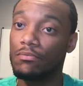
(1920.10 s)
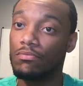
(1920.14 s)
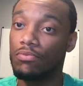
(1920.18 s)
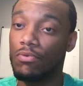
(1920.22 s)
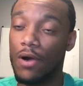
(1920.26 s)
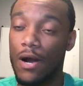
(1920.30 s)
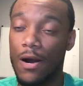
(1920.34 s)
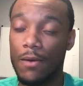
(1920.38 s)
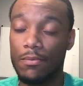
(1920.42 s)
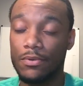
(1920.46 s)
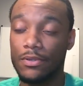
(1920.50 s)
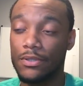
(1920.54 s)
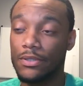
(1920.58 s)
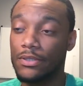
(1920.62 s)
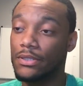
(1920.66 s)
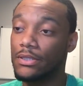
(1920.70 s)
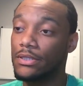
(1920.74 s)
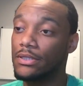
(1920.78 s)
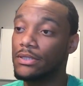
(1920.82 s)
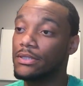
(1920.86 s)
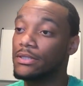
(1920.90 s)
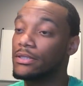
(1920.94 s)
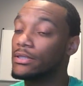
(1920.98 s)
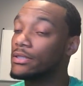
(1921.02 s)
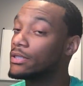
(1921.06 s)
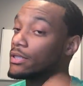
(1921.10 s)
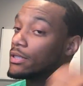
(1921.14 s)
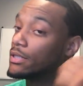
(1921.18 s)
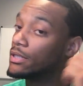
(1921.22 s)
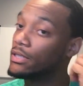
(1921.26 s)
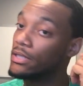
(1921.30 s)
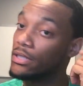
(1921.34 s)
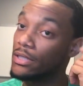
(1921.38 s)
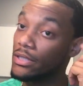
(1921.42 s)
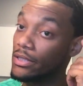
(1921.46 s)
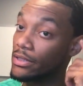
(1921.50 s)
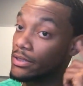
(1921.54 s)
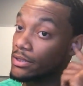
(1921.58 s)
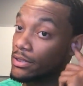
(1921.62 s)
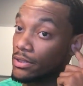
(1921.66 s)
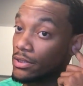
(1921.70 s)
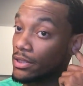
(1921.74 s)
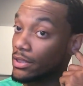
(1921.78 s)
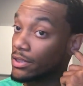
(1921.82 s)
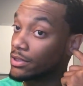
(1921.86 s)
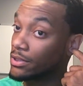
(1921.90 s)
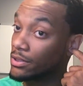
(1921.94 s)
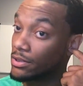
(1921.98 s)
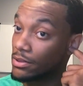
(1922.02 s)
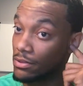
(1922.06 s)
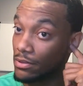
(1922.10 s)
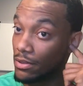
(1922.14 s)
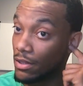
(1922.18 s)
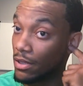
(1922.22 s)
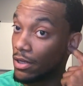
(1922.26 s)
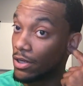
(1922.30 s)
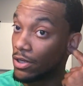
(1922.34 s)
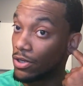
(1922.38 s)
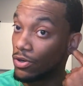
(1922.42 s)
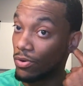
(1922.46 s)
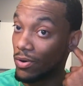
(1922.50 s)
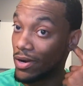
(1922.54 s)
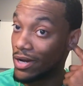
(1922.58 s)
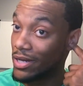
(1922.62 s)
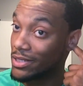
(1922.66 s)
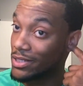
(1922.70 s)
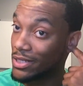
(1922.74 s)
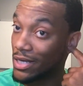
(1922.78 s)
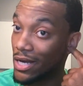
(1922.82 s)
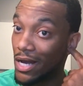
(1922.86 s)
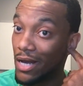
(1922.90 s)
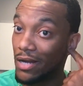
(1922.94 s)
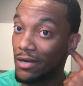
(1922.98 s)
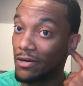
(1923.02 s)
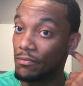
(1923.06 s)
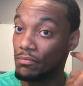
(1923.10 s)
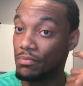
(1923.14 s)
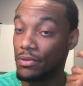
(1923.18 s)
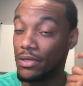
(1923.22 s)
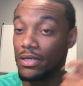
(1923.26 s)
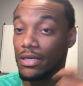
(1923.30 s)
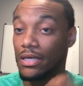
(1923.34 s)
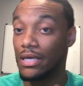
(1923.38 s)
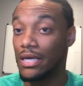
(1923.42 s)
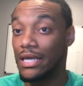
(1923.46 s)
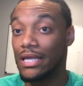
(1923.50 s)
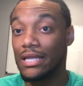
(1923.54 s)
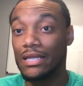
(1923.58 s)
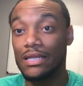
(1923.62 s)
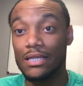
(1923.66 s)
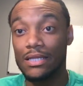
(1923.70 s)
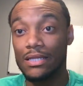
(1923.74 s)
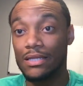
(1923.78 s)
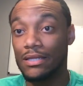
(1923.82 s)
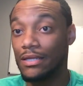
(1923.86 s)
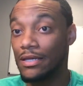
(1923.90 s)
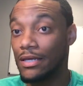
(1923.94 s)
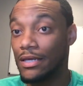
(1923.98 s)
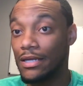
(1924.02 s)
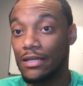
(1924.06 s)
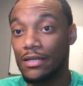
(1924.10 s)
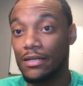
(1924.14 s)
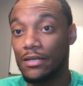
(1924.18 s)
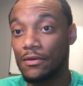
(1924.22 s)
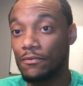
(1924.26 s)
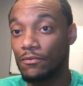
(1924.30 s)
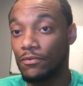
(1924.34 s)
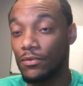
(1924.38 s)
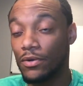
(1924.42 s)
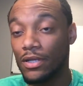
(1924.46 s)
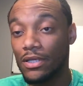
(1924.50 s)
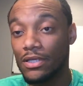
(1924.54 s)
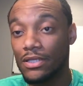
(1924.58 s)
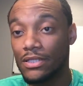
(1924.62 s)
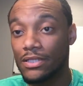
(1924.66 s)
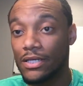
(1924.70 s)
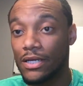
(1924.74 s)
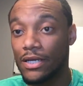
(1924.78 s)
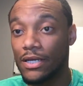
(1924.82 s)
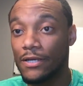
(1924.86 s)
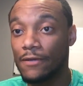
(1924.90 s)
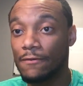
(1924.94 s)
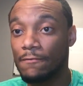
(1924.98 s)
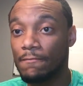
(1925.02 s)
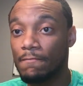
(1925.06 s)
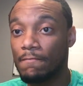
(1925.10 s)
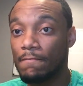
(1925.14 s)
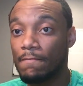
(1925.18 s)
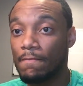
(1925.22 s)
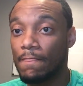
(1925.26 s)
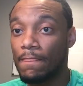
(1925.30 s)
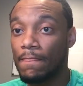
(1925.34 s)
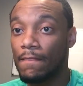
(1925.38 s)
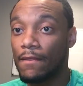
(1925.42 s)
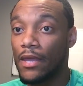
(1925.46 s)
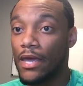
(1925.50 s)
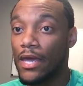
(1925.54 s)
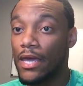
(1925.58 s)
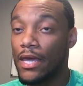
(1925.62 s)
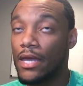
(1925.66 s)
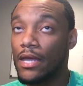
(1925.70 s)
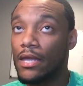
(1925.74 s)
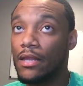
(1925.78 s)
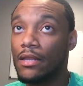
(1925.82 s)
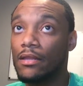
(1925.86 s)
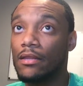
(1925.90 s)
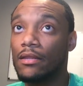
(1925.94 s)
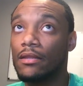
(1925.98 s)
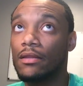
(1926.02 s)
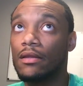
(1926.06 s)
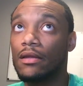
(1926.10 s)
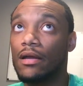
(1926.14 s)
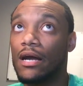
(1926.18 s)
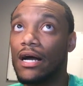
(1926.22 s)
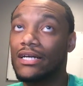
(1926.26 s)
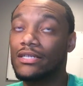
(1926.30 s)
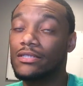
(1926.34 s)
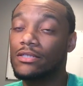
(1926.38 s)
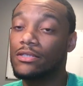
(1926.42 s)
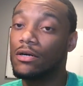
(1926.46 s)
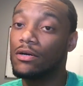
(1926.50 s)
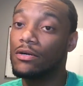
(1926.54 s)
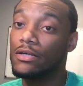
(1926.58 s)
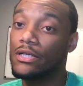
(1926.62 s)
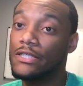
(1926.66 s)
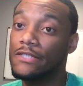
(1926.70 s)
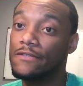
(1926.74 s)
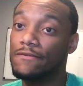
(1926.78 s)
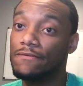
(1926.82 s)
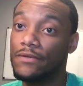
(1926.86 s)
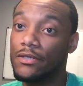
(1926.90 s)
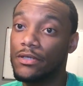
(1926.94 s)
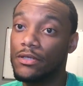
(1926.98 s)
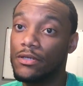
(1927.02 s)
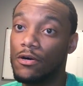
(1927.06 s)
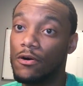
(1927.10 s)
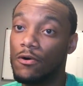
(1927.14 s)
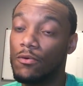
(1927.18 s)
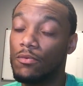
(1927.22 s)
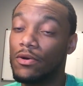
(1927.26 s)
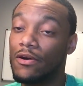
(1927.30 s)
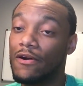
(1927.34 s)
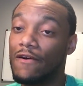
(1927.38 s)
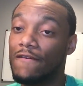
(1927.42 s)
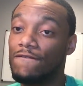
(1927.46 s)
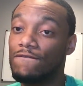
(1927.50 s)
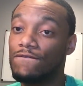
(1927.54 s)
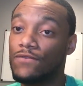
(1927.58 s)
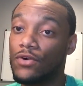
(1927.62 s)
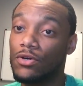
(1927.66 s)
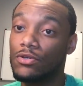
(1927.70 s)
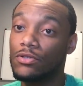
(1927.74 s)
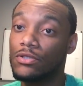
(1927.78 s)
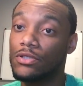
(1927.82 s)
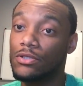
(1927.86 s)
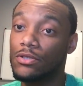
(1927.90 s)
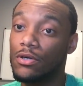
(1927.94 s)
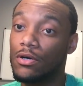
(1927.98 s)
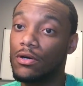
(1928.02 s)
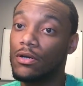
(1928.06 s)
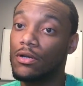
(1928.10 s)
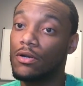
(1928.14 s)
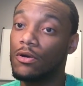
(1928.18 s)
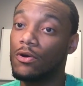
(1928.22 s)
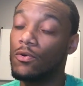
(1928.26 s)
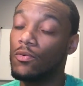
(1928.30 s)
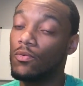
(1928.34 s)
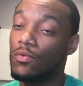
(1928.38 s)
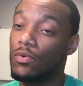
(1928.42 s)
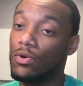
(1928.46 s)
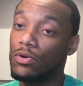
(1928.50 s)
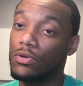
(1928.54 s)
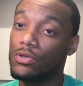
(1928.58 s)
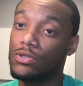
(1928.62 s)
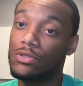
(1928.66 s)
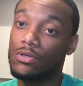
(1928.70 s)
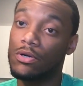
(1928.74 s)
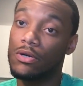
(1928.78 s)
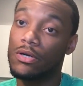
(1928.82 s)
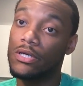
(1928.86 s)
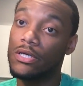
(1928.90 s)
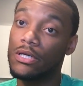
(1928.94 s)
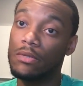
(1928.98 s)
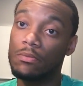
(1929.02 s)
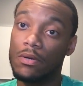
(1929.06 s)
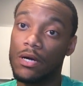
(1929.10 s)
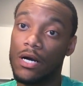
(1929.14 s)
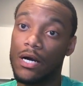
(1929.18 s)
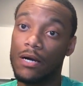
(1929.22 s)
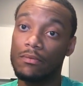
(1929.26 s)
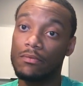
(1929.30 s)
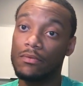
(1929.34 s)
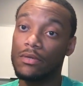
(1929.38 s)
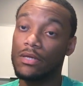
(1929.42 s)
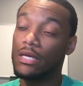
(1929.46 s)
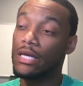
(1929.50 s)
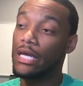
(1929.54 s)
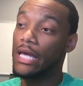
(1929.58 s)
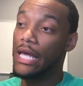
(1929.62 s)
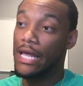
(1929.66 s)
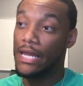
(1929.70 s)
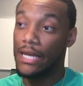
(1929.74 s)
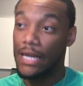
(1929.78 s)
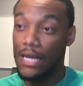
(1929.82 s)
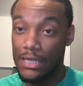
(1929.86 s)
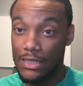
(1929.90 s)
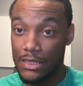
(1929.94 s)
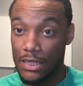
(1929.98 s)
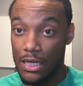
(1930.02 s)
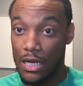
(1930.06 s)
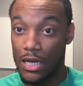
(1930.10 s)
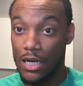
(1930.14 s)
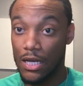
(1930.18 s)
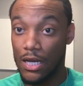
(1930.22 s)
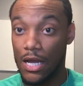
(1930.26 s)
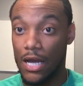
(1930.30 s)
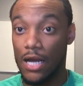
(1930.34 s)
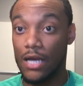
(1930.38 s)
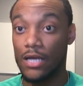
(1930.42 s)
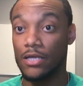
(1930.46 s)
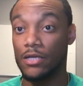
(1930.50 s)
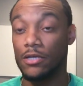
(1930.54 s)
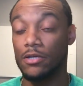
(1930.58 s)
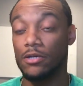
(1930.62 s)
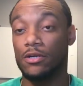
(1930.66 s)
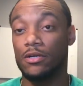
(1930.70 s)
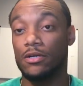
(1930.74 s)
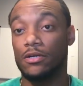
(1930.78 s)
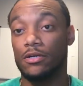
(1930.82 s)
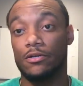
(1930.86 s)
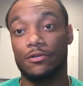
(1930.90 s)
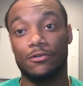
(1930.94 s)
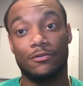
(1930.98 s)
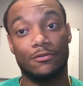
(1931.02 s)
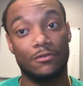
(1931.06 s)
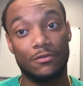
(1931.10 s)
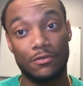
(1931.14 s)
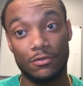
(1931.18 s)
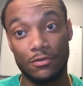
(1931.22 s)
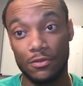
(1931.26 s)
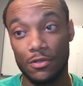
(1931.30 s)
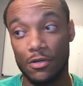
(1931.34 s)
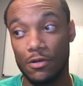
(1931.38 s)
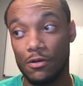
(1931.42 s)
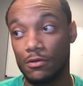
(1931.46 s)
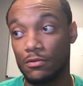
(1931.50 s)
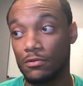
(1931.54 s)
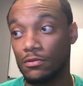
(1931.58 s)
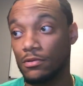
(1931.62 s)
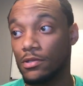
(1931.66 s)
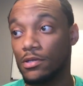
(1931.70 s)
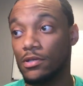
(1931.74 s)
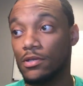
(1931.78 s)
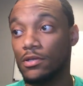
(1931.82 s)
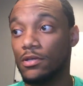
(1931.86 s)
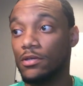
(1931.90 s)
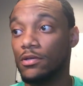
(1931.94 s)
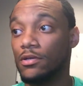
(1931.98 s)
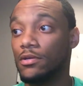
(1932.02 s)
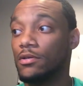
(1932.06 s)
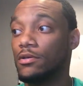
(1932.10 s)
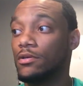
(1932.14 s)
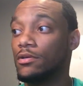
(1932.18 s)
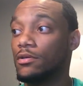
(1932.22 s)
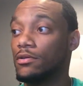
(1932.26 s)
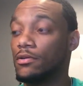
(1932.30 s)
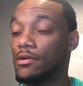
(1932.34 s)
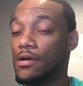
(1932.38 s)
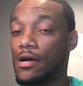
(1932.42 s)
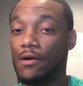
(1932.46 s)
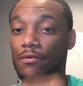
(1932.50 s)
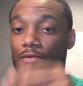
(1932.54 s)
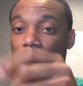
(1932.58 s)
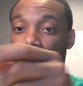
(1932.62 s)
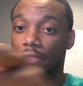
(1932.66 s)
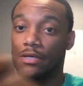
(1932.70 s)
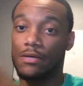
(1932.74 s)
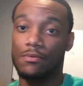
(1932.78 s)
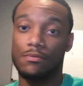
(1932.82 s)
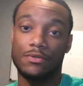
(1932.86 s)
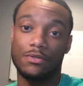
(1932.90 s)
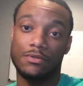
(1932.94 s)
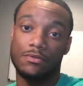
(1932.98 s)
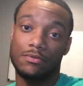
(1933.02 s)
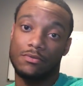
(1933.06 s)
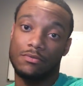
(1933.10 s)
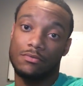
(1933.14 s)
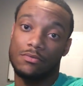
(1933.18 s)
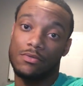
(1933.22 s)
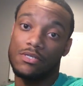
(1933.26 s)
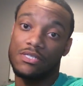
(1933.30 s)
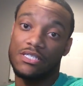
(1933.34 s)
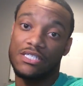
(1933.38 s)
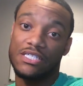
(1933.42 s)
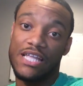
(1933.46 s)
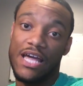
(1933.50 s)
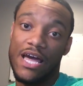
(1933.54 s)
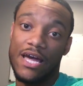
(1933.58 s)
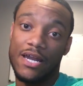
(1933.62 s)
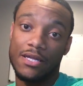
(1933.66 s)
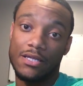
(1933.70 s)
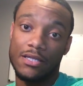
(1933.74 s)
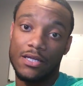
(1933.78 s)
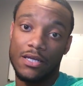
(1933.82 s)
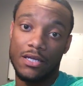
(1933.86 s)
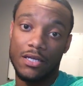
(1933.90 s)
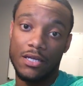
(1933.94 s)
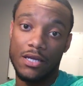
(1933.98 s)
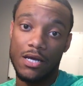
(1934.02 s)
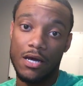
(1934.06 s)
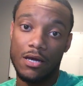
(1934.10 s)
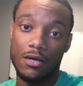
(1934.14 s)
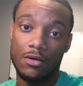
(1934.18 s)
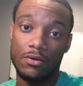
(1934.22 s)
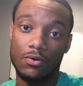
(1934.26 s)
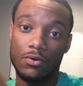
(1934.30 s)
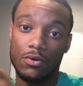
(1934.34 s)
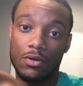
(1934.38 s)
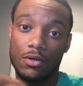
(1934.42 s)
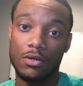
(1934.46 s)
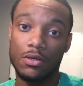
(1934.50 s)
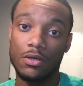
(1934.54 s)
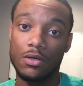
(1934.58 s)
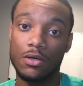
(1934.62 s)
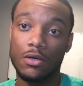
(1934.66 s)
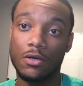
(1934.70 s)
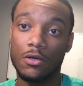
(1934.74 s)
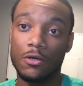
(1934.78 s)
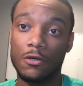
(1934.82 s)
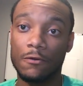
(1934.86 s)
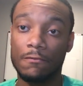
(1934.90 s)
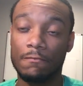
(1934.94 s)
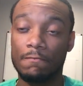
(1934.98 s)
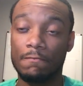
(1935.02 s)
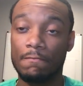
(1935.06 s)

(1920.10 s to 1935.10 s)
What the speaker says: properties is a great time to be in real estate. And I saw his video when I first started on World Star Hip Hop, and that's how I got here. So I was ecstatic that he got on